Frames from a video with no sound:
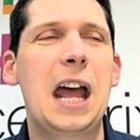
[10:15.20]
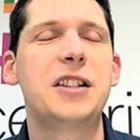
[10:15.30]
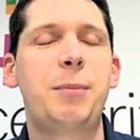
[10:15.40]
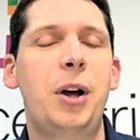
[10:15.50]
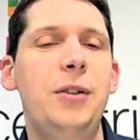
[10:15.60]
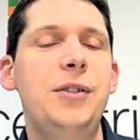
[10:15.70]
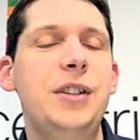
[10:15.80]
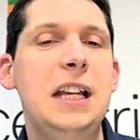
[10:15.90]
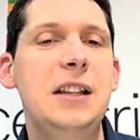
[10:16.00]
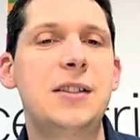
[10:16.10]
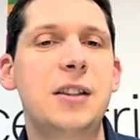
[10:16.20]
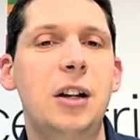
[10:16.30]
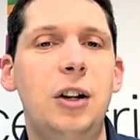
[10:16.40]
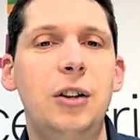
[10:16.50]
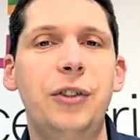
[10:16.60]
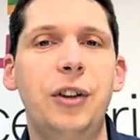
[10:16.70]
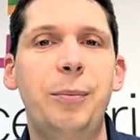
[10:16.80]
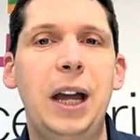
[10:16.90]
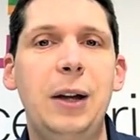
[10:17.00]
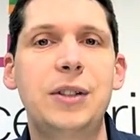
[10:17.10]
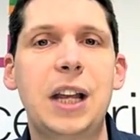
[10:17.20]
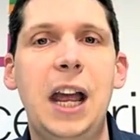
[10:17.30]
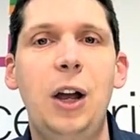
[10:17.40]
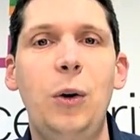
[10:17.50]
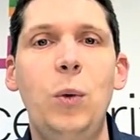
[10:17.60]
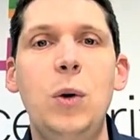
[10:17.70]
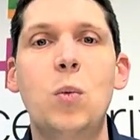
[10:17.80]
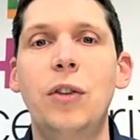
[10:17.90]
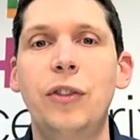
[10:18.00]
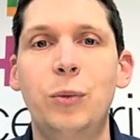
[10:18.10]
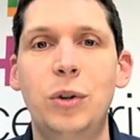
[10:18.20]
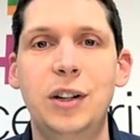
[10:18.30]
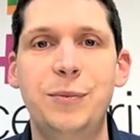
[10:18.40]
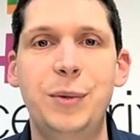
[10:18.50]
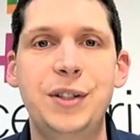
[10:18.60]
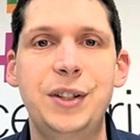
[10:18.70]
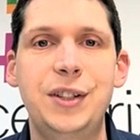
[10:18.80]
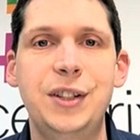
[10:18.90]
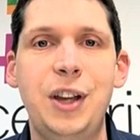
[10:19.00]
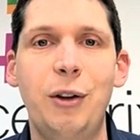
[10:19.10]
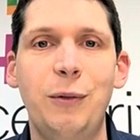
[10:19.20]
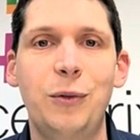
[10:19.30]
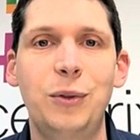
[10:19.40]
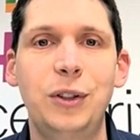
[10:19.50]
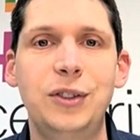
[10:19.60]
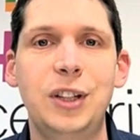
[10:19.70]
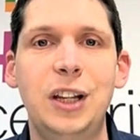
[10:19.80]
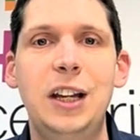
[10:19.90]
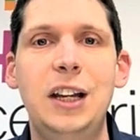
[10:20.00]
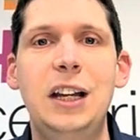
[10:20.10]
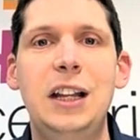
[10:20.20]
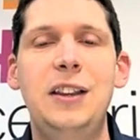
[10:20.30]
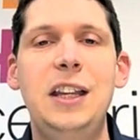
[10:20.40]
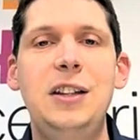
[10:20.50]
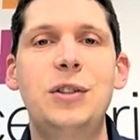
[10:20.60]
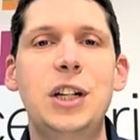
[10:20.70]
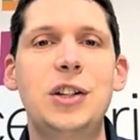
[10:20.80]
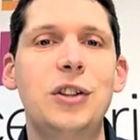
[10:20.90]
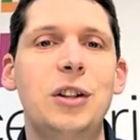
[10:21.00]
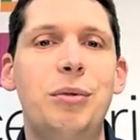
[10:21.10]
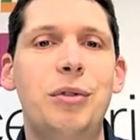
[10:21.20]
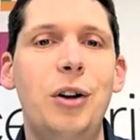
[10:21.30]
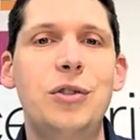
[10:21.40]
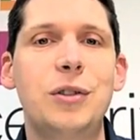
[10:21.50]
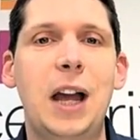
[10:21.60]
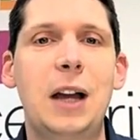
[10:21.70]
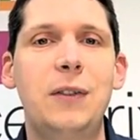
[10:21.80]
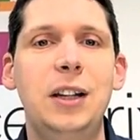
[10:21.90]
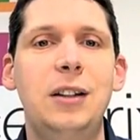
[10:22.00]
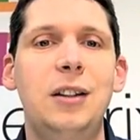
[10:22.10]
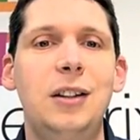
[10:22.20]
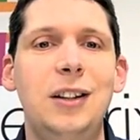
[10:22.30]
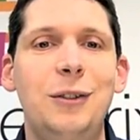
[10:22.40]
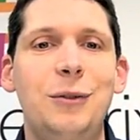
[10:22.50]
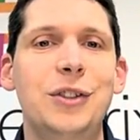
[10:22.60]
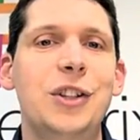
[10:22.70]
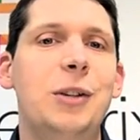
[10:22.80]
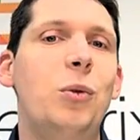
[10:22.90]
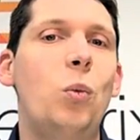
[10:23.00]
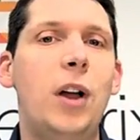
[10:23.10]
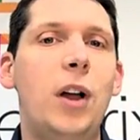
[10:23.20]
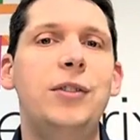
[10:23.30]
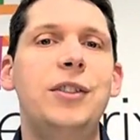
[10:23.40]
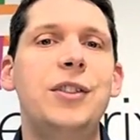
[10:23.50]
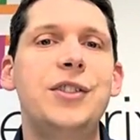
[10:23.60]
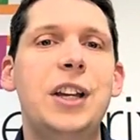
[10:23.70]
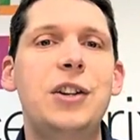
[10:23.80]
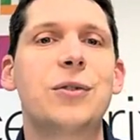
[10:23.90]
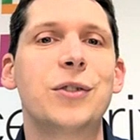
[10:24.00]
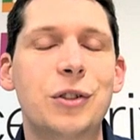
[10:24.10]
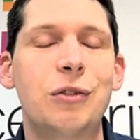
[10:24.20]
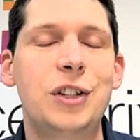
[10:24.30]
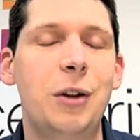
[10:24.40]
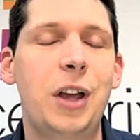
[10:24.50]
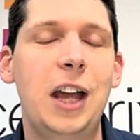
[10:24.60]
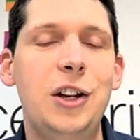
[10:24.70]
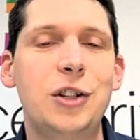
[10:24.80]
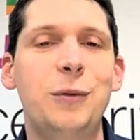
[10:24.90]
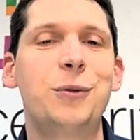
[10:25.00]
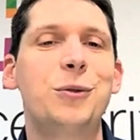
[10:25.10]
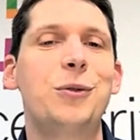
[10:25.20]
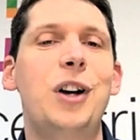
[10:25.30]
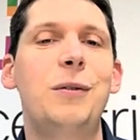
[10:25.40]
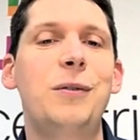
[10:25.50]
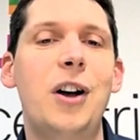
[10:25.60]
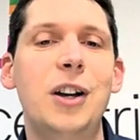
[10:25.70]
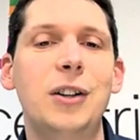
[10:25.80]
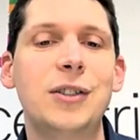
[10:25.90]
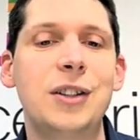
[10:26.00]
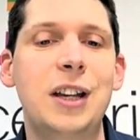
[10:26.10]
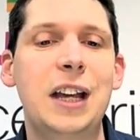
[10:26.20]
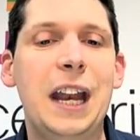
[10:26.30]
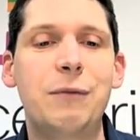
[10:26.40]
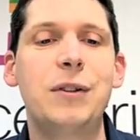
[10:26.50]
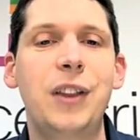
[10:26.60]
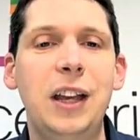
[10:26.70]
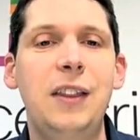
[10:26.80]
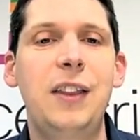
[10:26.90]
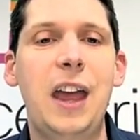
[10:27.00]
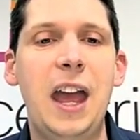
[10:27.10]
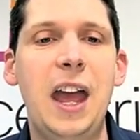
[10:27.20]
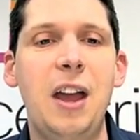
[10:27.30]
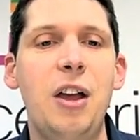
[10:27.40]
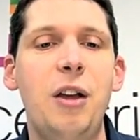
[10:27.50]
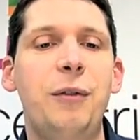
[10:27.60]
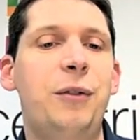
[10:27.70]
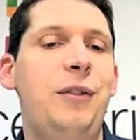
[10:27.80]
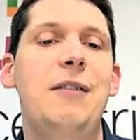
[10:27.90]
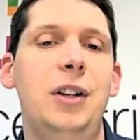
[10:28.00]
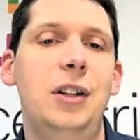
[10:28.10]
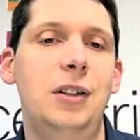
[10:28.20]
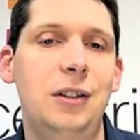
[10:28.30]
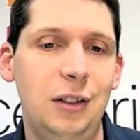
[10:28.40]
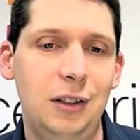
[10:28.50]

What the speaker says: And I suppose it's a lot about how we want to work as businesses going forwards. The traditional approach of having, for example, one central storage location for all our files and everything in there forever